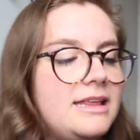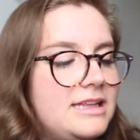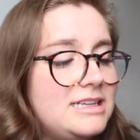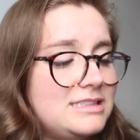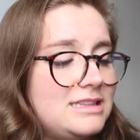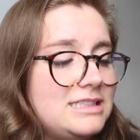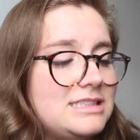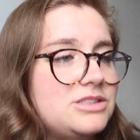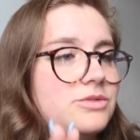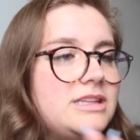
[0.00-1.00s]
this
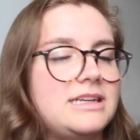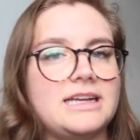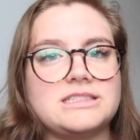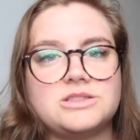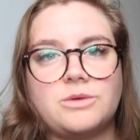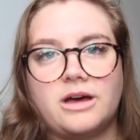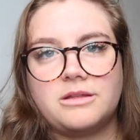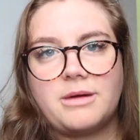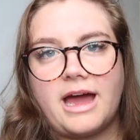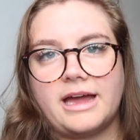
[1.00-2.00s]
is really nice as well.
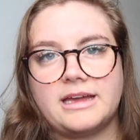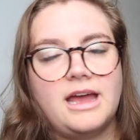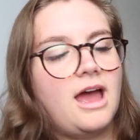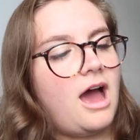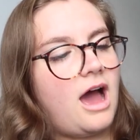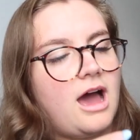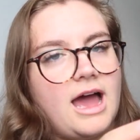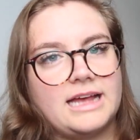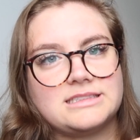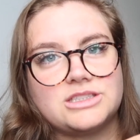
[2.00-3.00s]
The bag
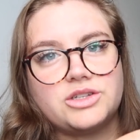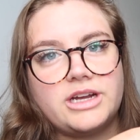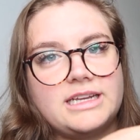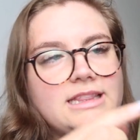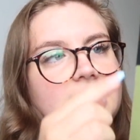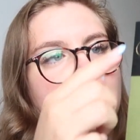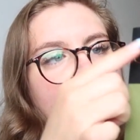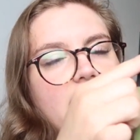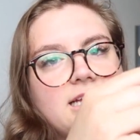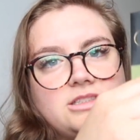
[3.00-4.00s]
has this green, and then it
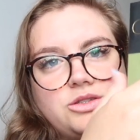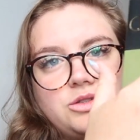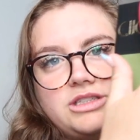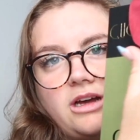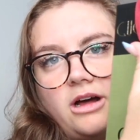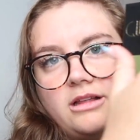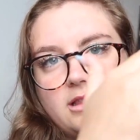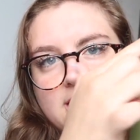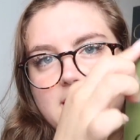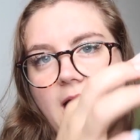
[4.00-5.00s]
has Gucci all
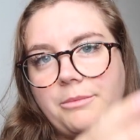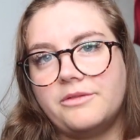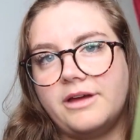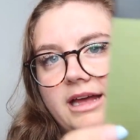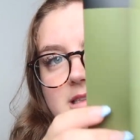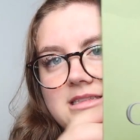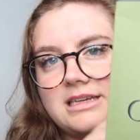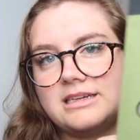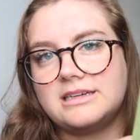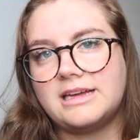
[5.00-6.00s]
on the top of it
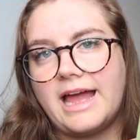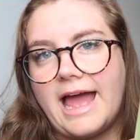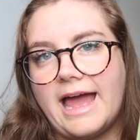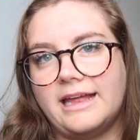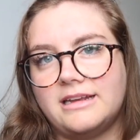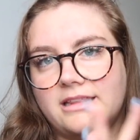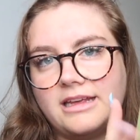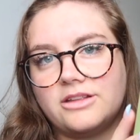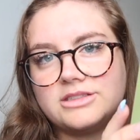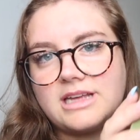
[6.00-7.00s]
and on
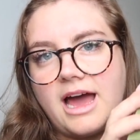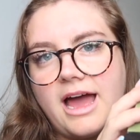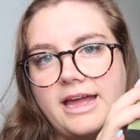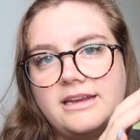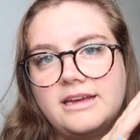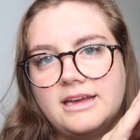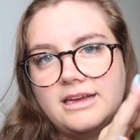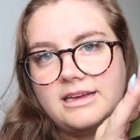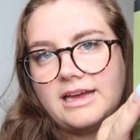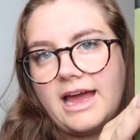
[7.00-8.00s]
the other side,
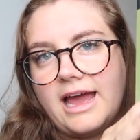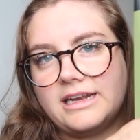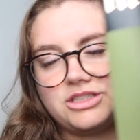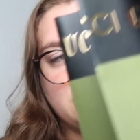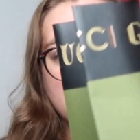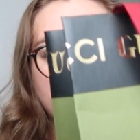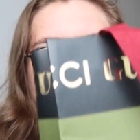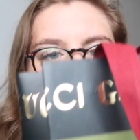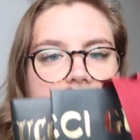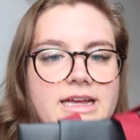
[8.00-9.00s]
and it's just a
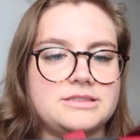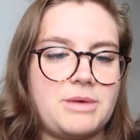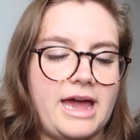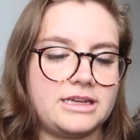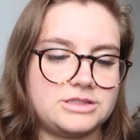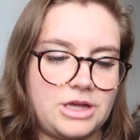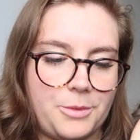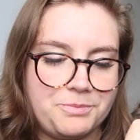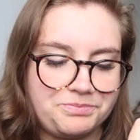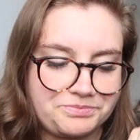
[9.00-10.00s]
really nice bag. So